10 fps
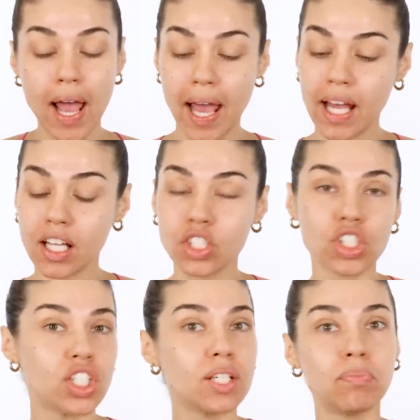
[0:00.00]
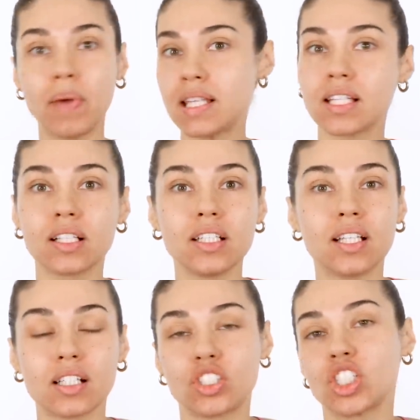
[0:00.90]
and she basically
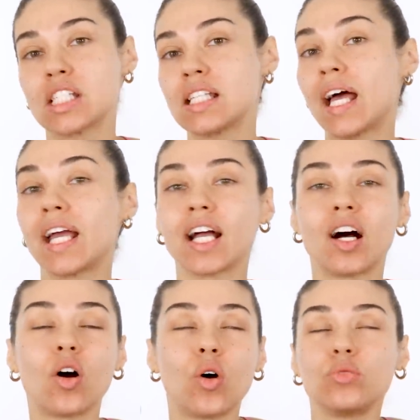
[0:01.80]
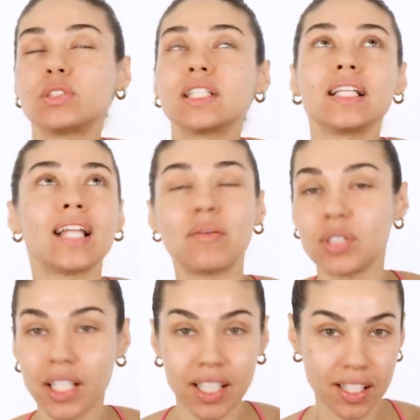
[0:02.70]
does just like
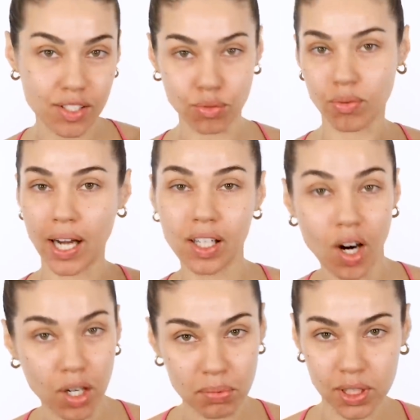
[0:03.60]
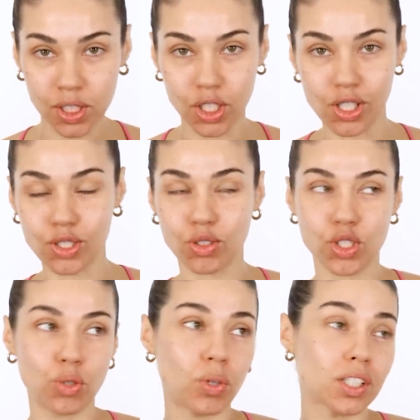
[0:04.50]
celebrities, red carpet looks. So
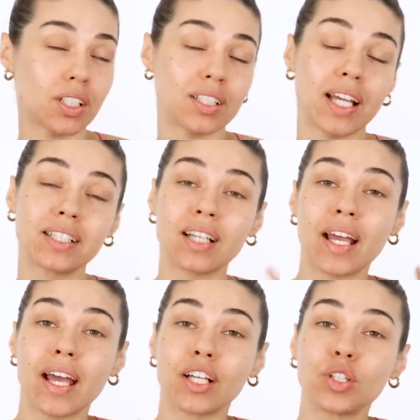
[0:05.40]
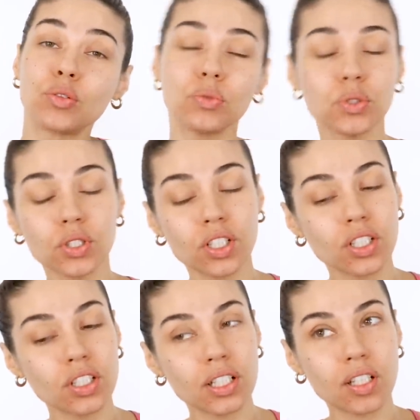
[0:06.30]
she works on like Diane
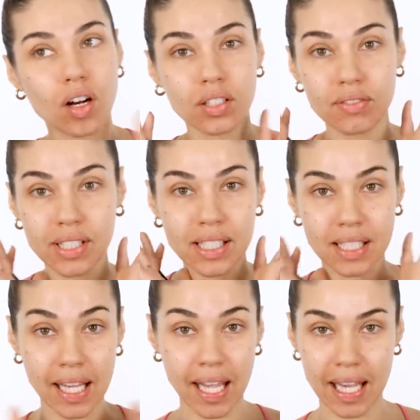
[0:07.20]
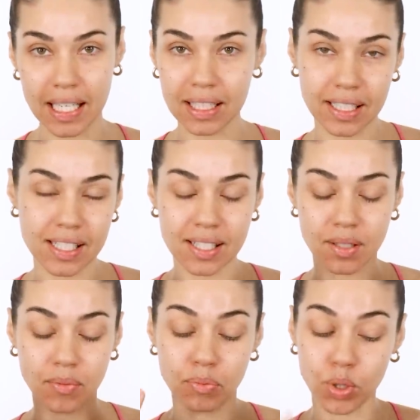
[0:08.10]
Kruger and all of these like A-list
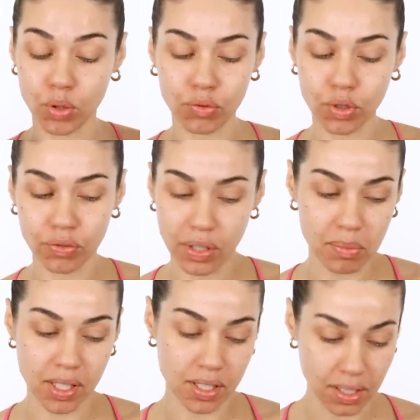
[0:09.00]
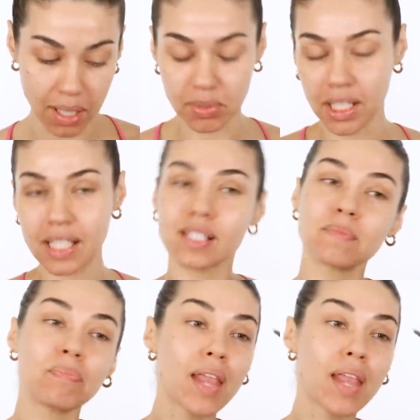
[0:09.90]
beautiful female celebrities.